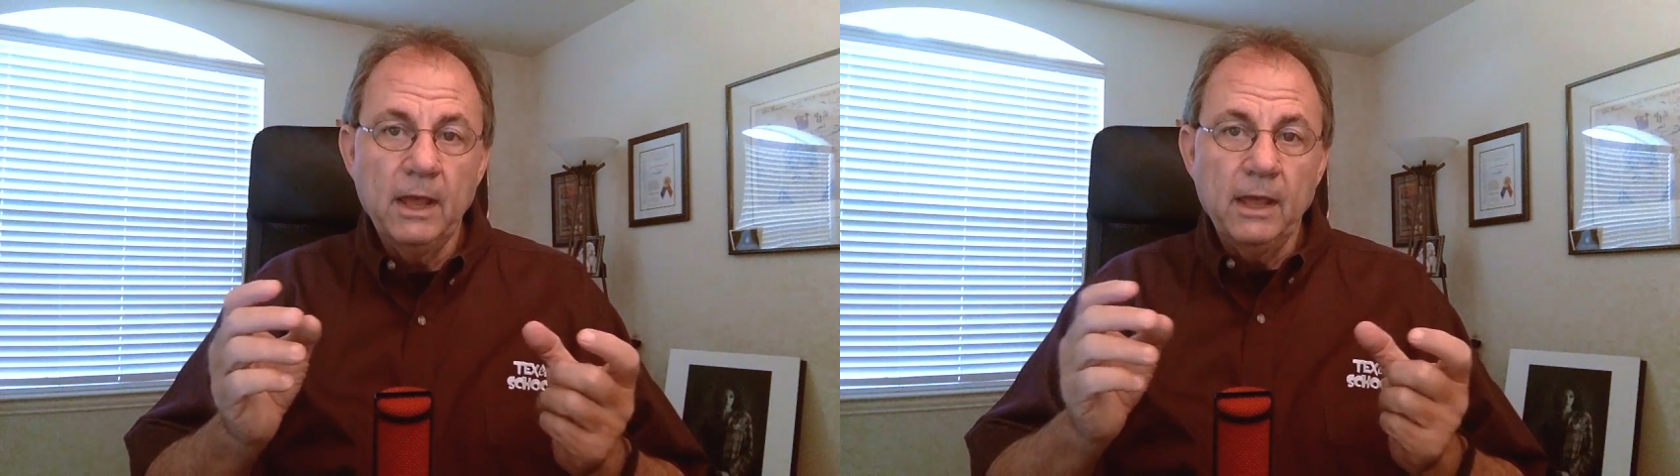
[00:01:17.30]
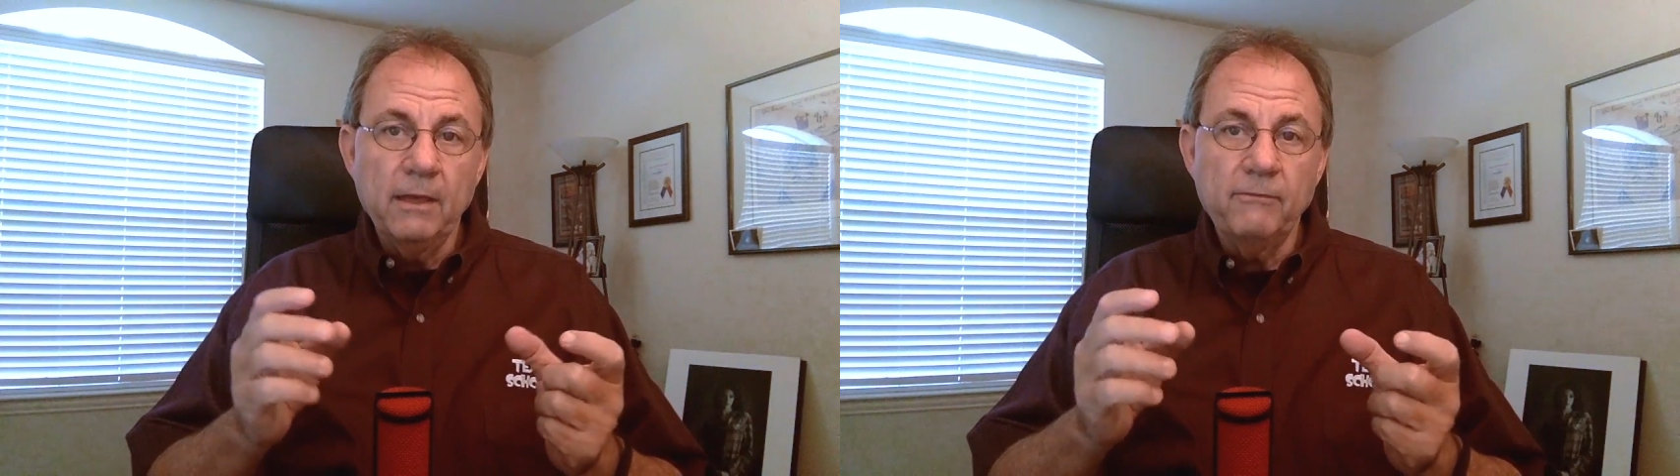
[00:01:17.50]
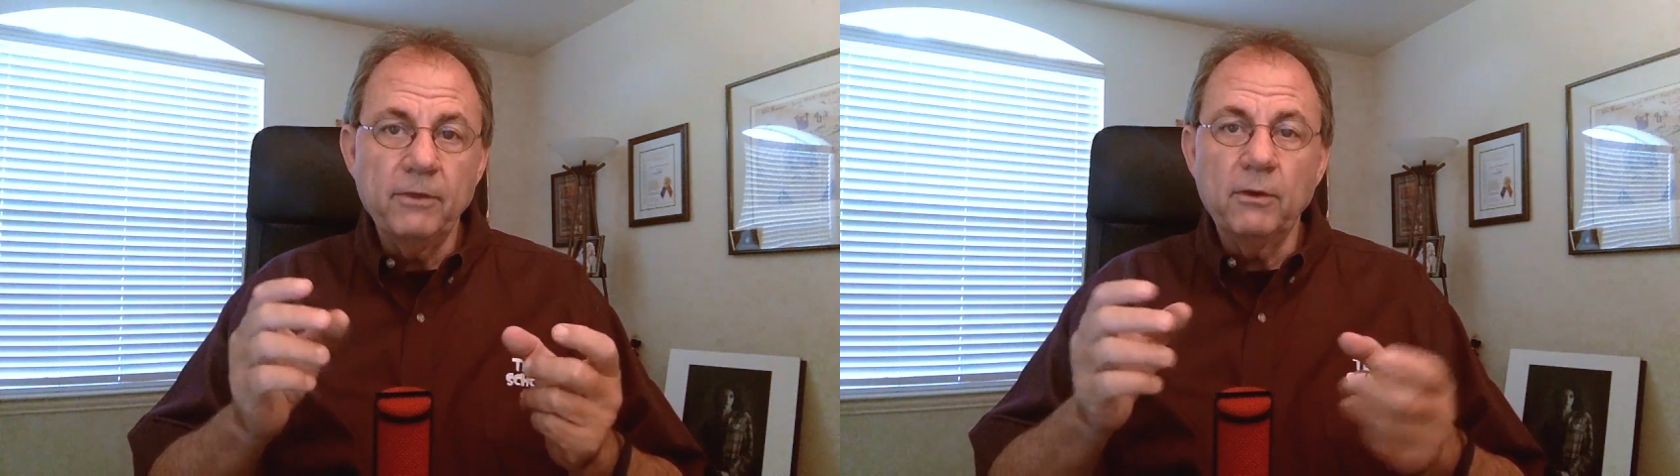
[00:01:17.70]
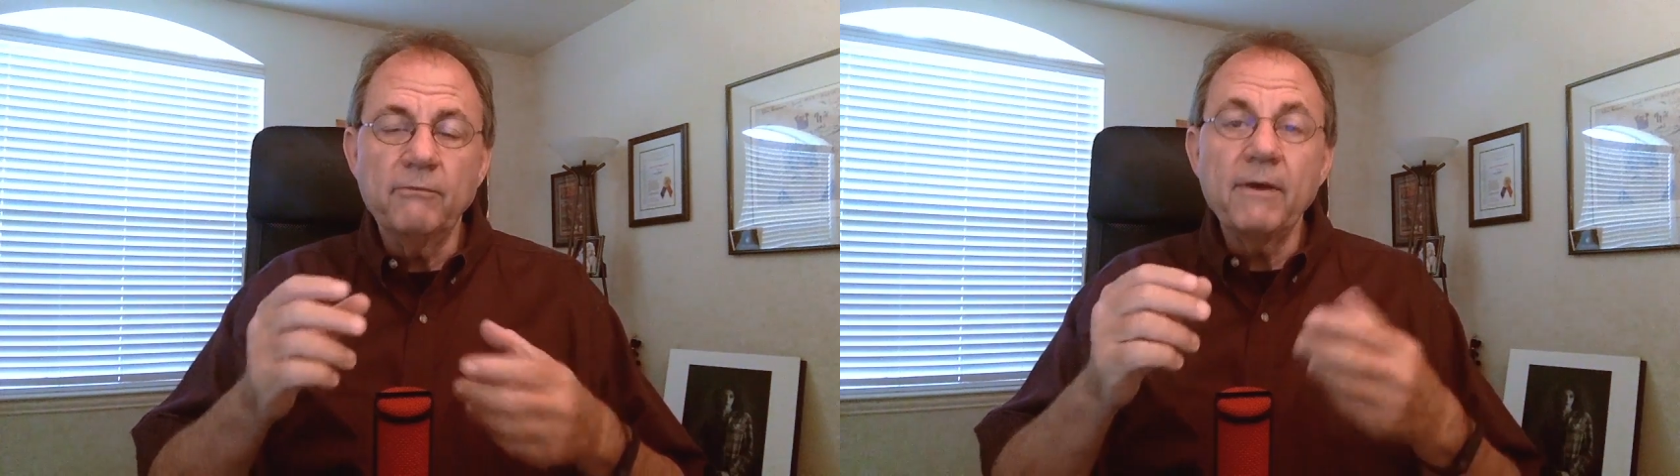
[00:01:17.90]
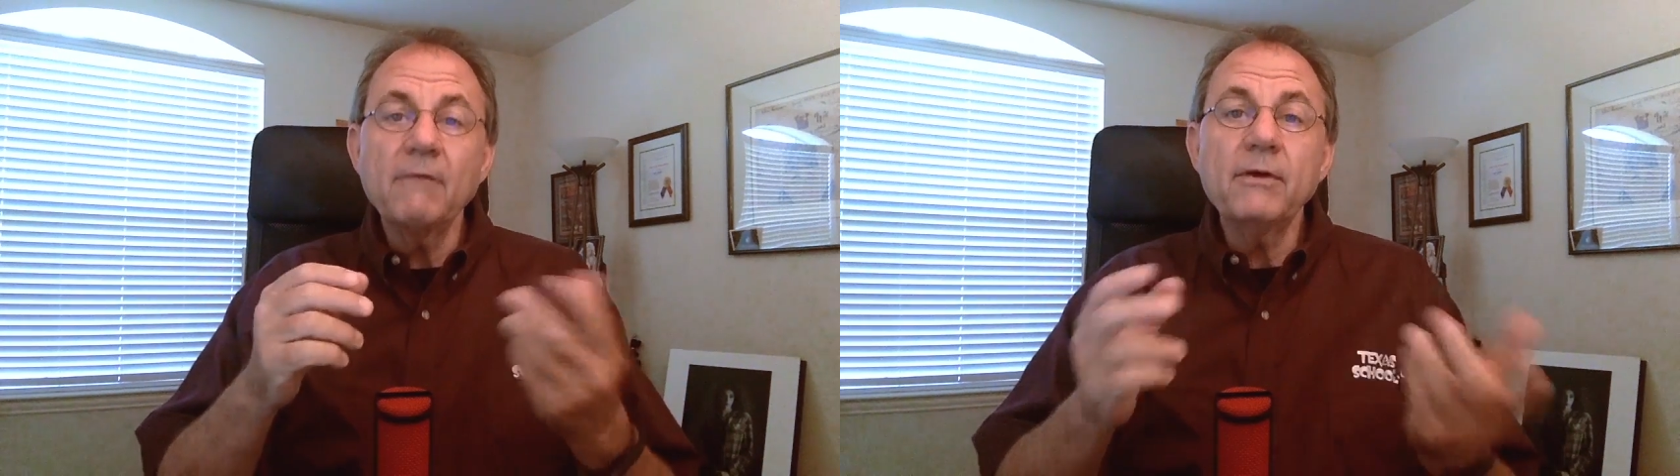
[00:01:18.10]
if you know
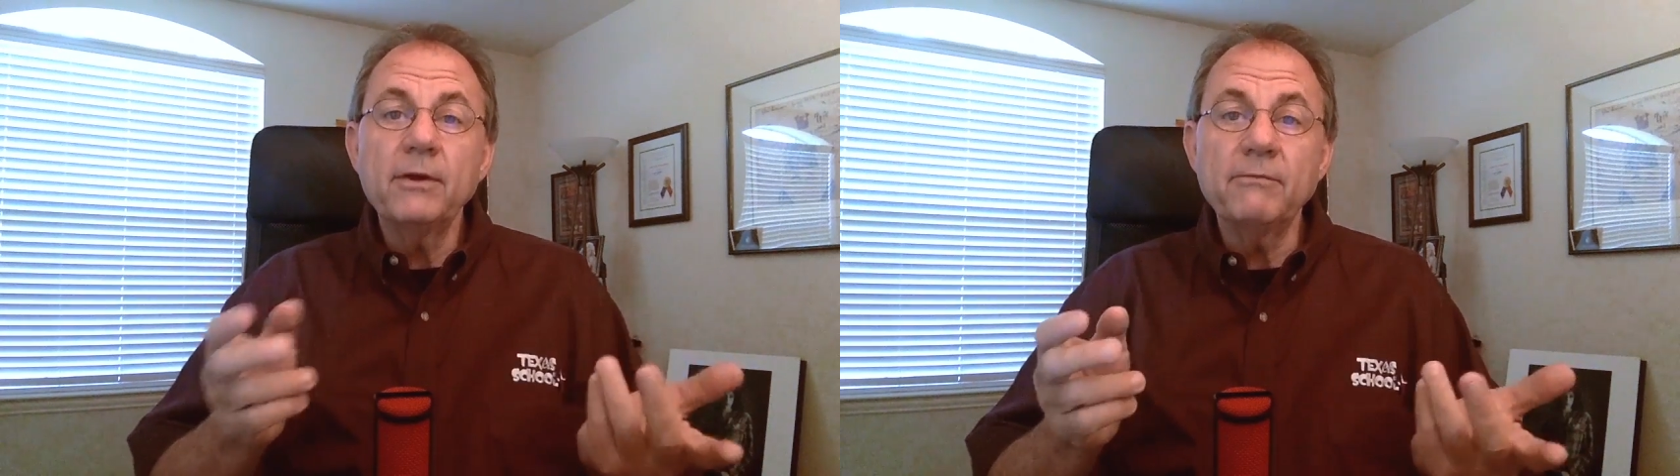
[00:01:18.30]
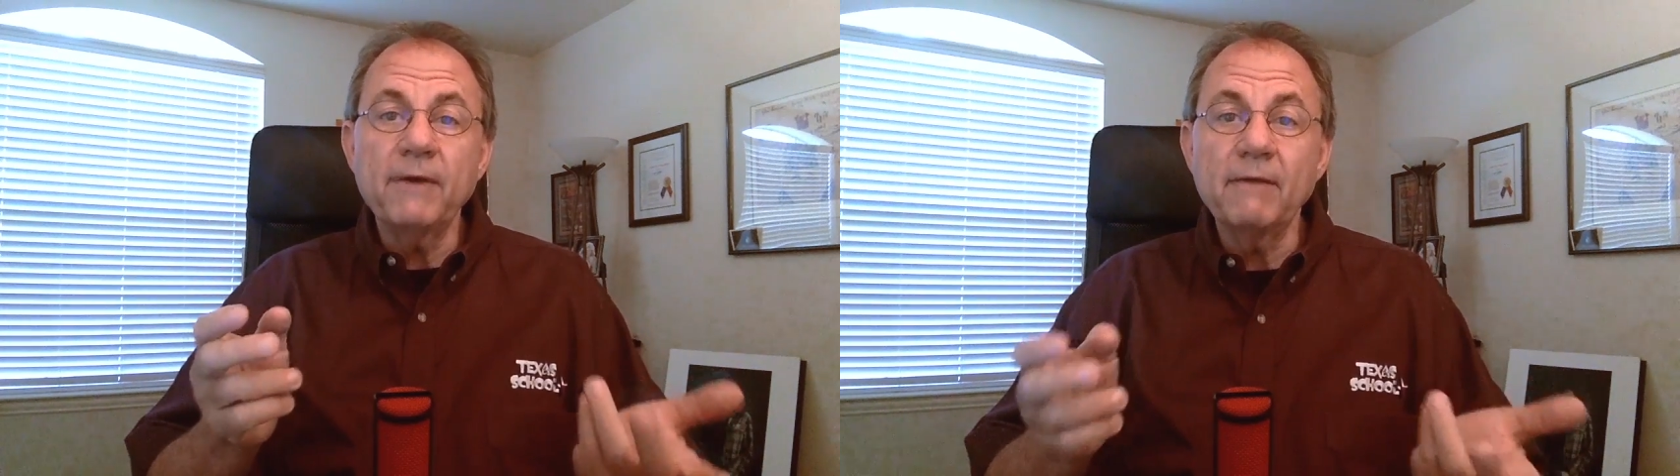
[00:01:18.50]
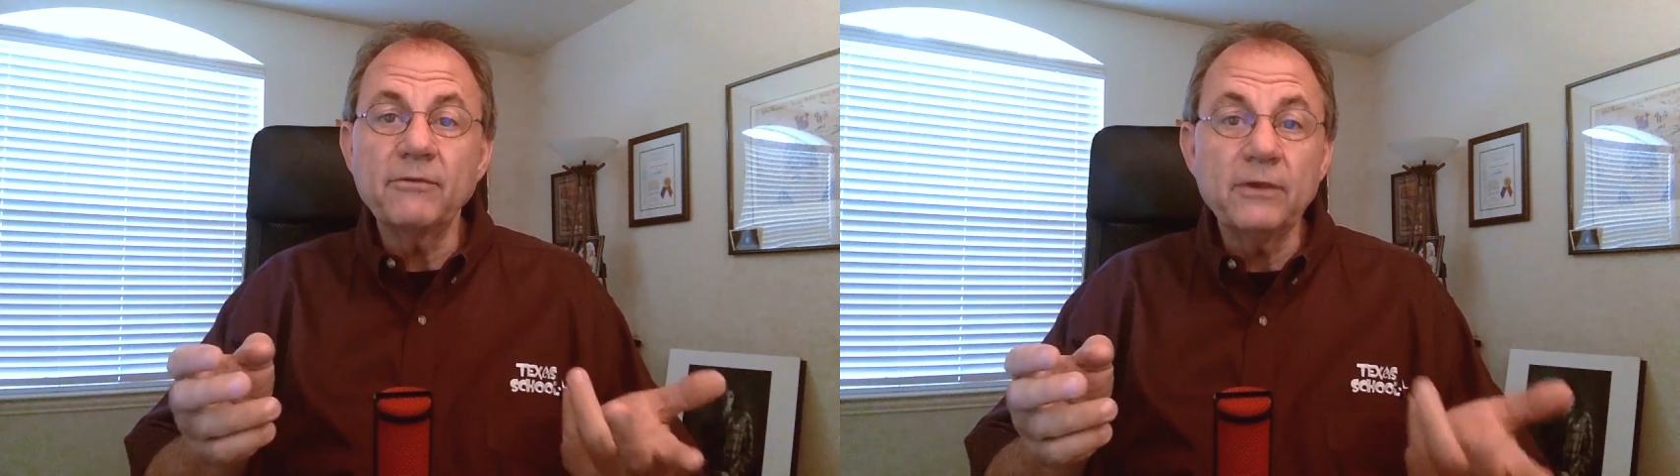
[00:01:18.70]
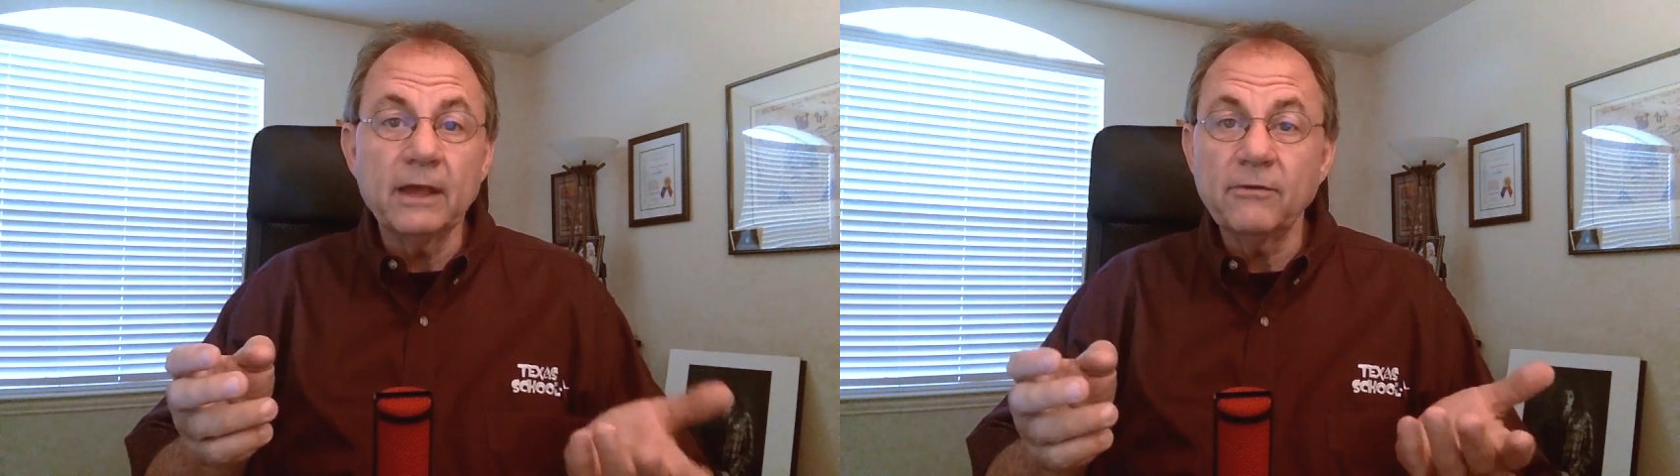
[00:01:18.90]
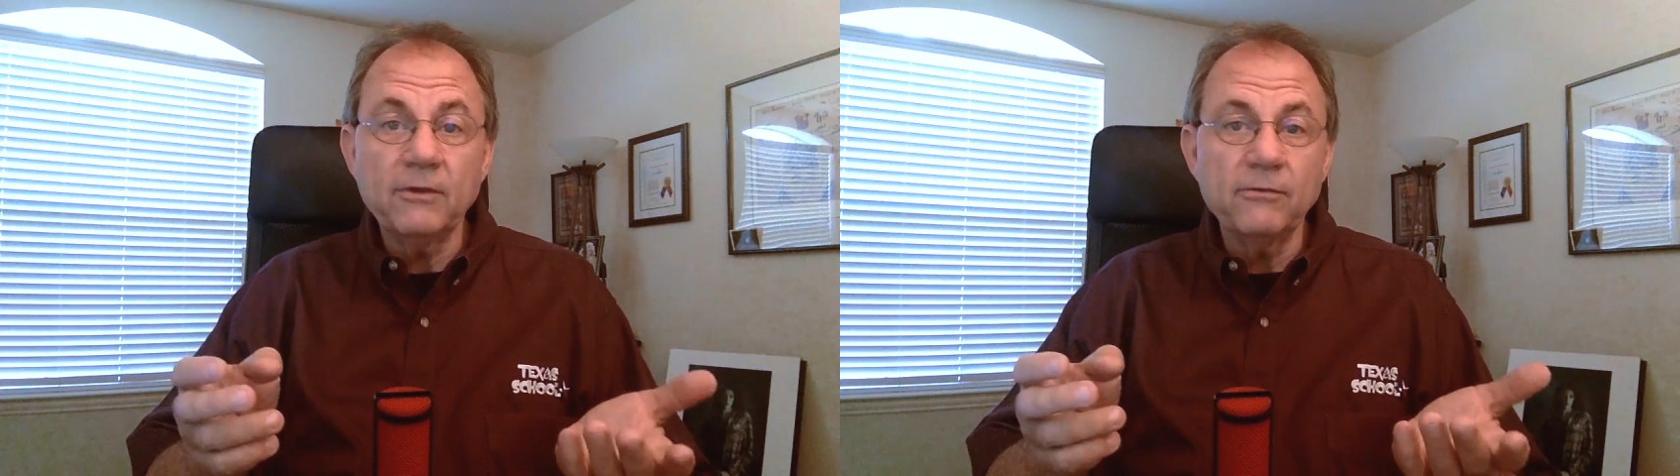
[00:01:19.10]
500 at 5.6